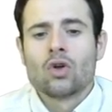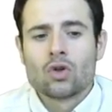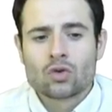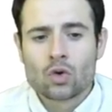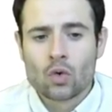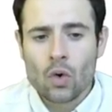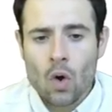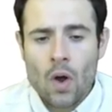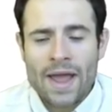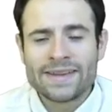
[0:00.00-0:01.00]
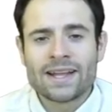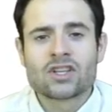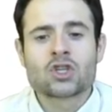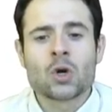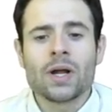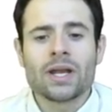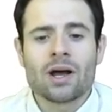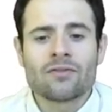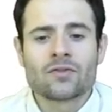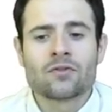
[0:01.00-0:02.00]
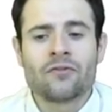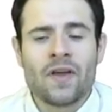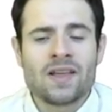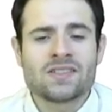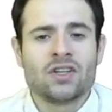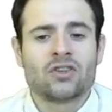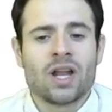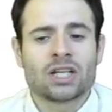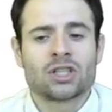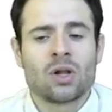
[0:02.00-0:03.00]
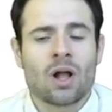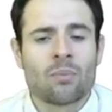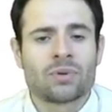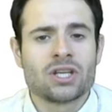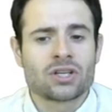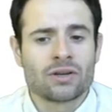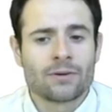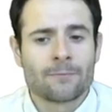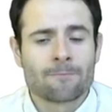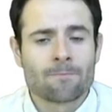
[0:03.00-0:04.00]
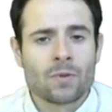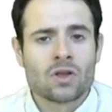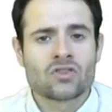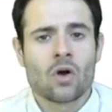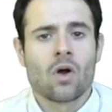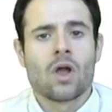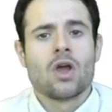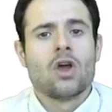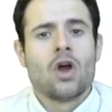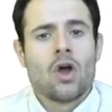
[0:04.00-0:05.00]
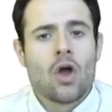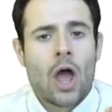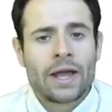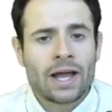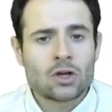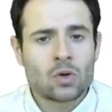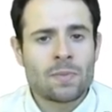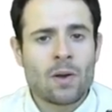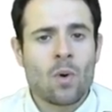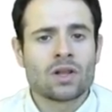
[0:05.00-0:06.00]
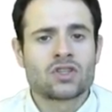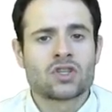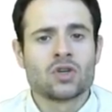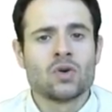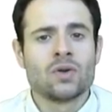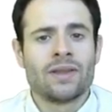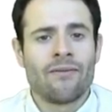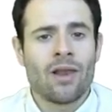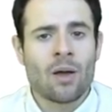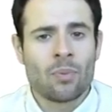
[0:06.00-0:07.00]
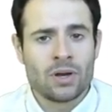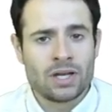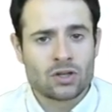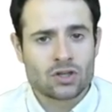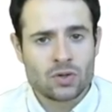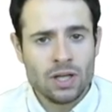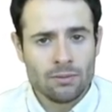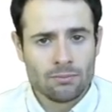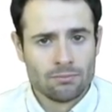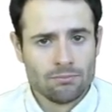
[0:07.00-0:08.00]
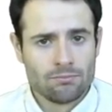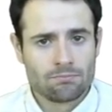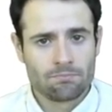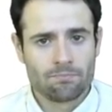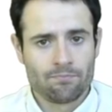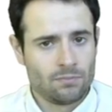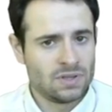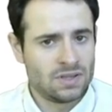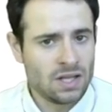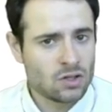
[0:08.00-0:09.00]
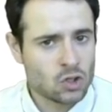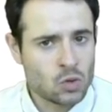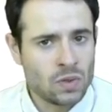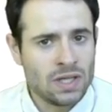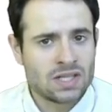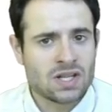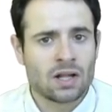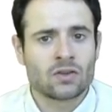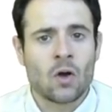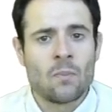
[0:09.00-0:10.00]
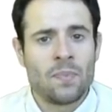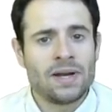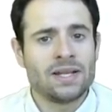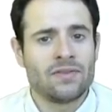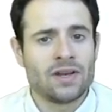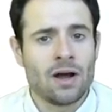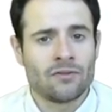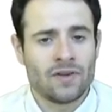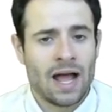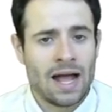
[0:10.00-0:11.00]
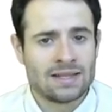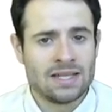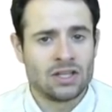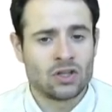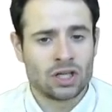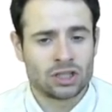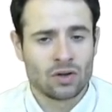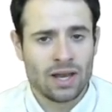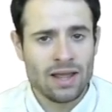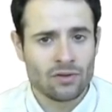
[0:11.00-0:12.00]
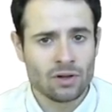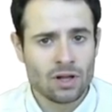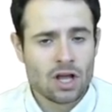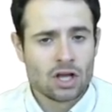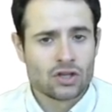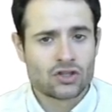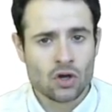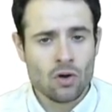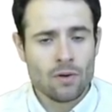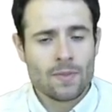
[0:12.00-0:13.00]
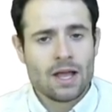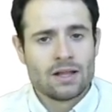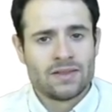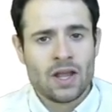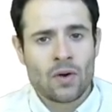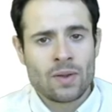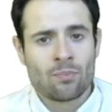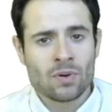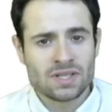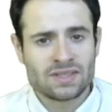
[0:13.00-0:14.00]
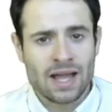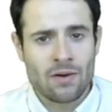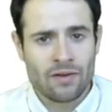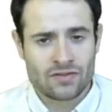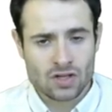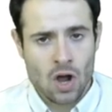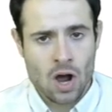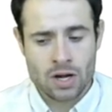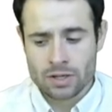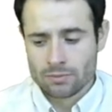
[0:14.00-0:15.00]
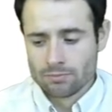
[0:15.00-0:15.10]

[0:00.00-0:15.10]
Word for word: to grow and get strong enough to face international competition. So, a country might want to develop an industry. The industry is not competitive enough at the international level, so they are imposing tariffs on